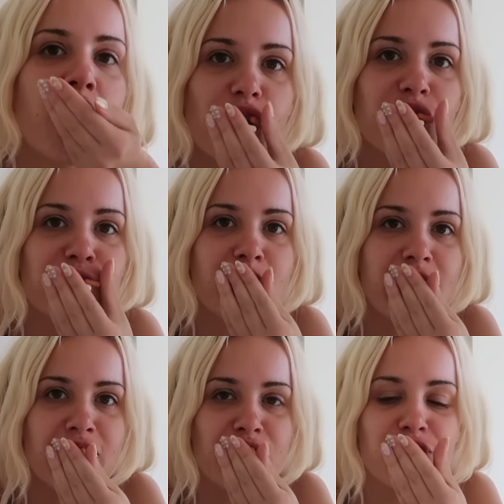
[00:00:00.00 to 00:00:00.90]
This is what
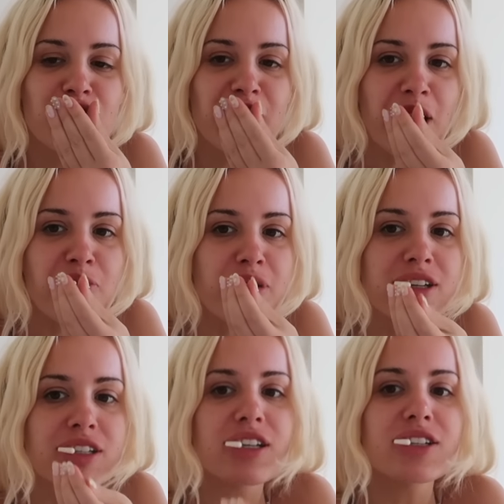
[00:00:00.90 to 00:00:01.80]
my grandpa
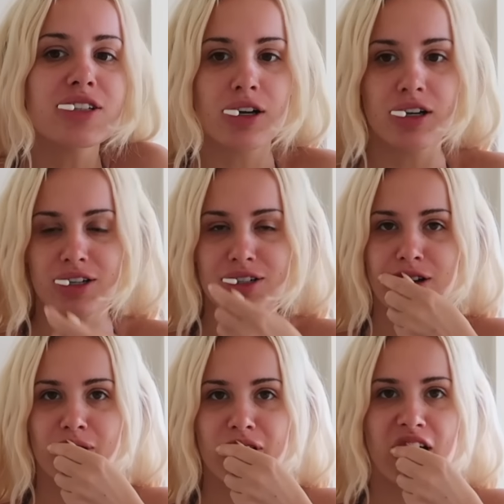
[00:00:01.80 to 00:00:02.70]
does. It's
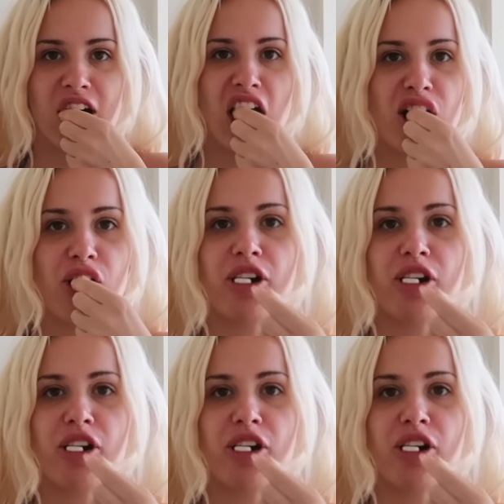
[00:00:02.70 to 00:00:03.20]
not working.